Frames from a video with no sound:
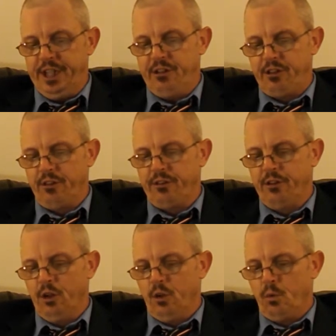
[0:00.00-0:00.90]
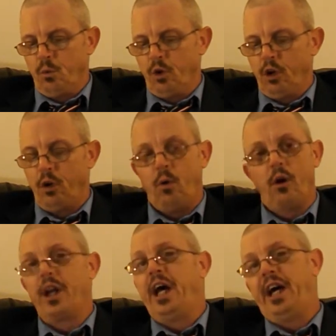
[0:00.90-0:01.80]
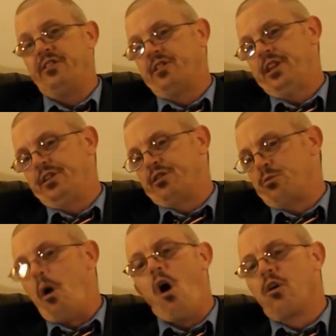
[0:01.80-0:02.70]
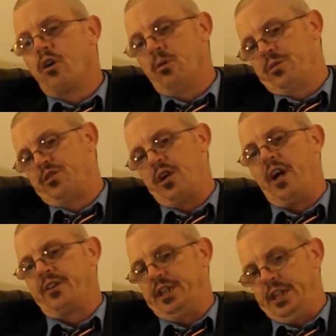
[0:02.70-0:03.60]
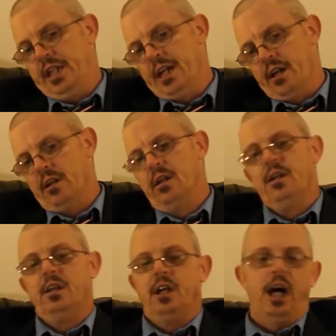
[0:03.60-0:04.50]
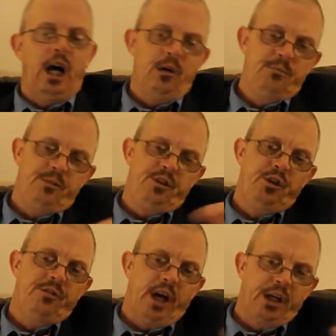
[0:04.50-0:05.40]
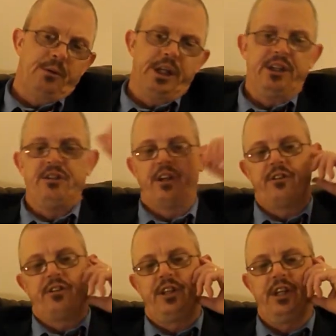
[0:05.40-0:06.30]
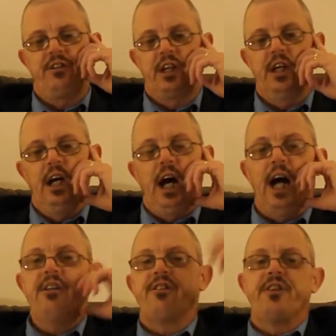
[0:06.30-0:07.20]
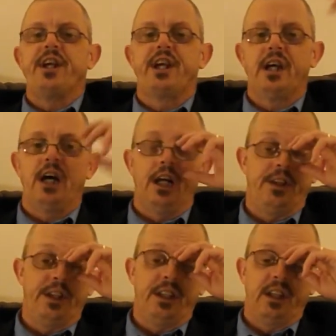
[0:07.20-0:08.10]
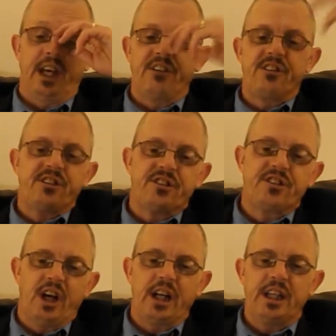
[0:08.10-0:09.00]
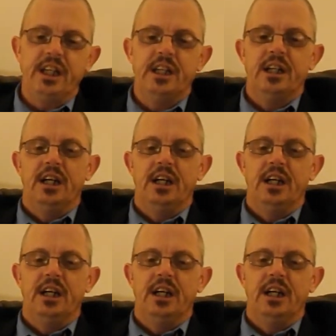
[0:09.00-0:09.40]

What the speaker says: teachers were organized into small groups throughout the year to evaluate each other's teaching. I just think that lesson study